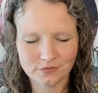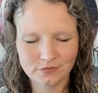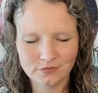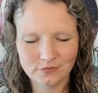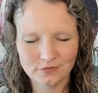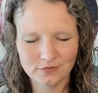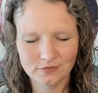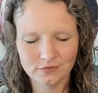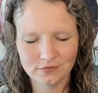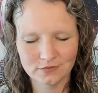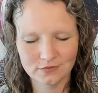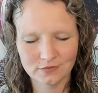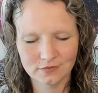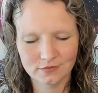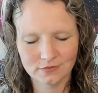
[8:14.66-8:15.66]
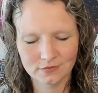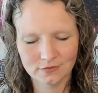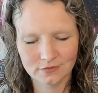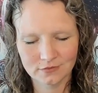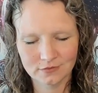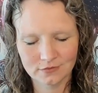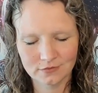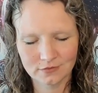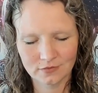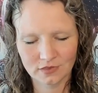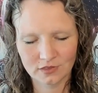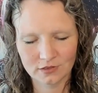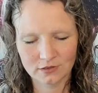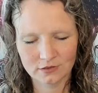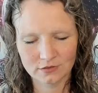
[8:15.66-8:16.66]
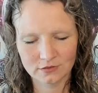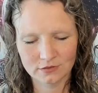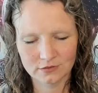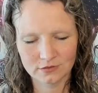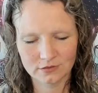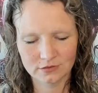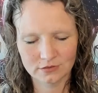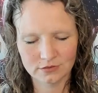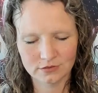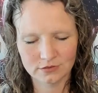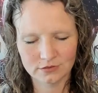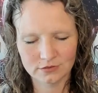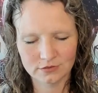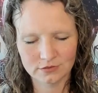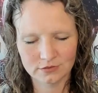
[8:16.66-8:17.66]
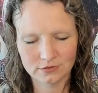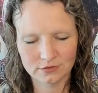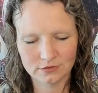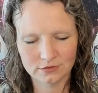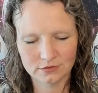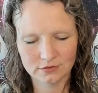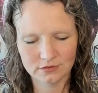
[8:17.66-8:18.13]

(no one is talking)